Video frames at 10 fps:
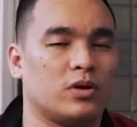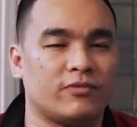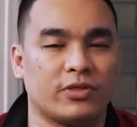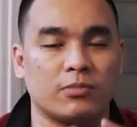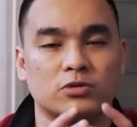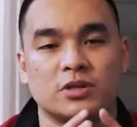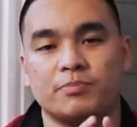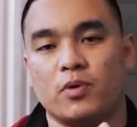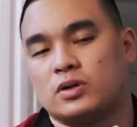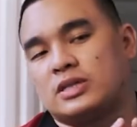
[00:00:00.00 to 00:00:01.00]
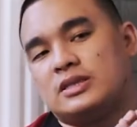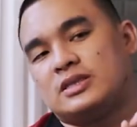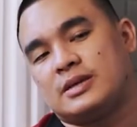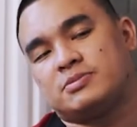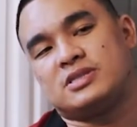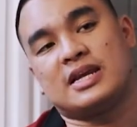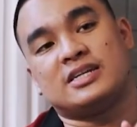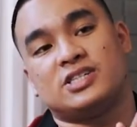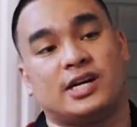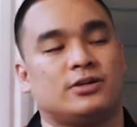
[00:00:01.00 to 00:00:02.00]
One of the most important tips that
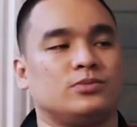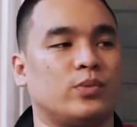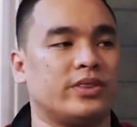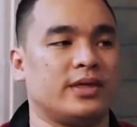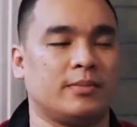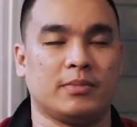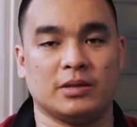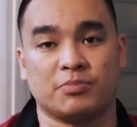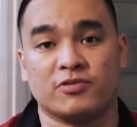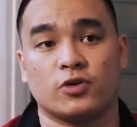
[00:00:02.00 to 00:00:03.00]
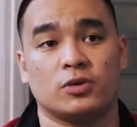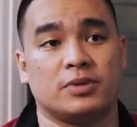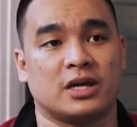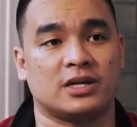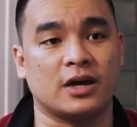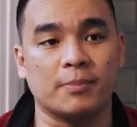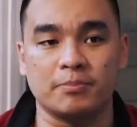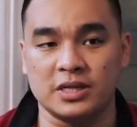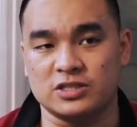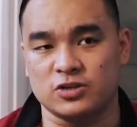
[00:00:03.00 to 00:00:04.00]
I shared with them in performing an
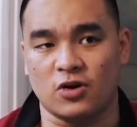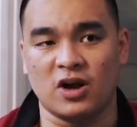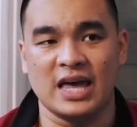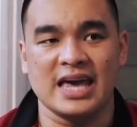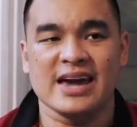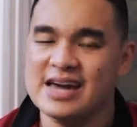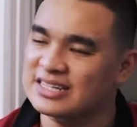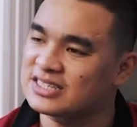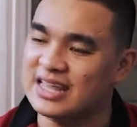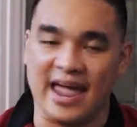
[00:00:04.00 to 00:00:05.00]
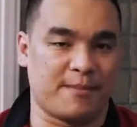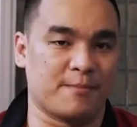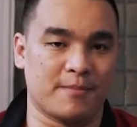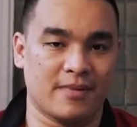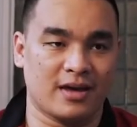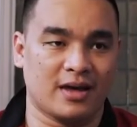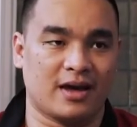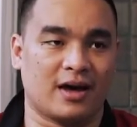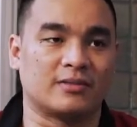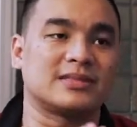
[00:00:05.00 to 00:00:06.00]
upbeat song is time.
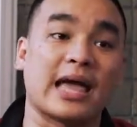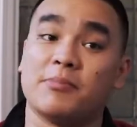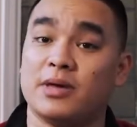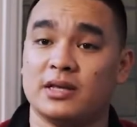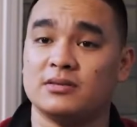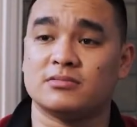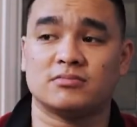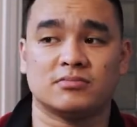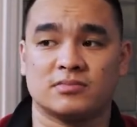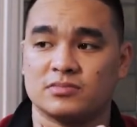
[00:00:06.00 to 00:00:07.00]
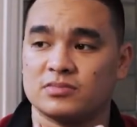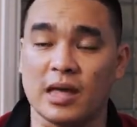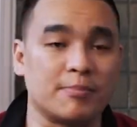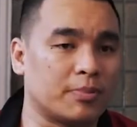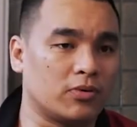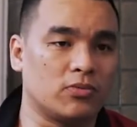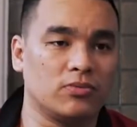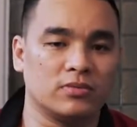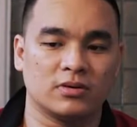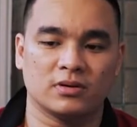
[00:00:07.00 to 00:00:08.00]
Timing, tempo,
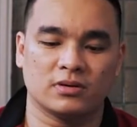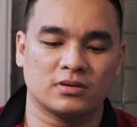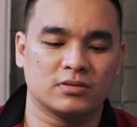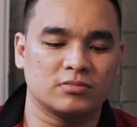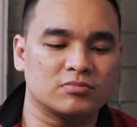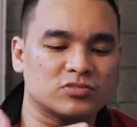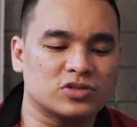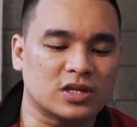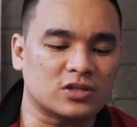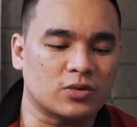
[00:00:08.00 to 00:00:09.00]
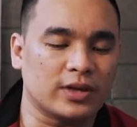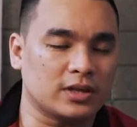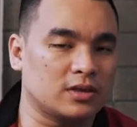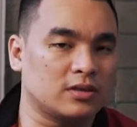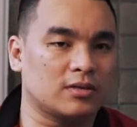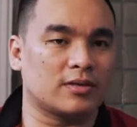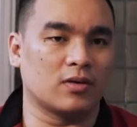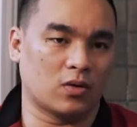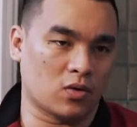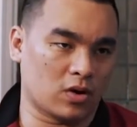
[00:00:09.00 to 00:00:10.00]
stick to it,
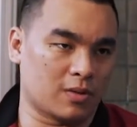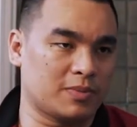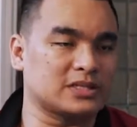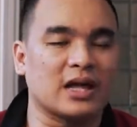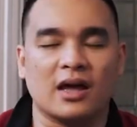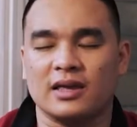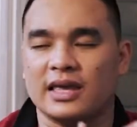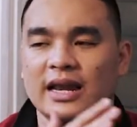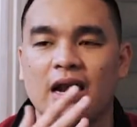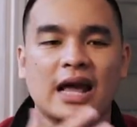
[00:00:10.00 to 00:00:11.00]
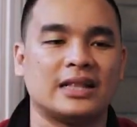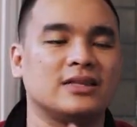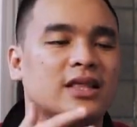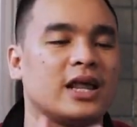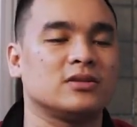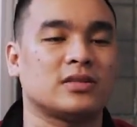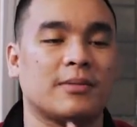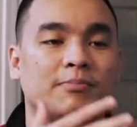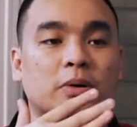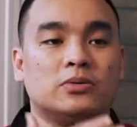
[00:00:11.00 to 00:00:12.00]
or basta kilalanin nila
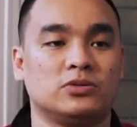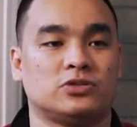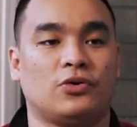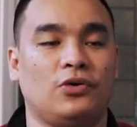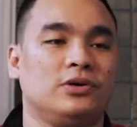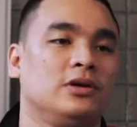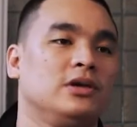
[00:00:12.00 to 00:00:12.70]
yung tempo ng song.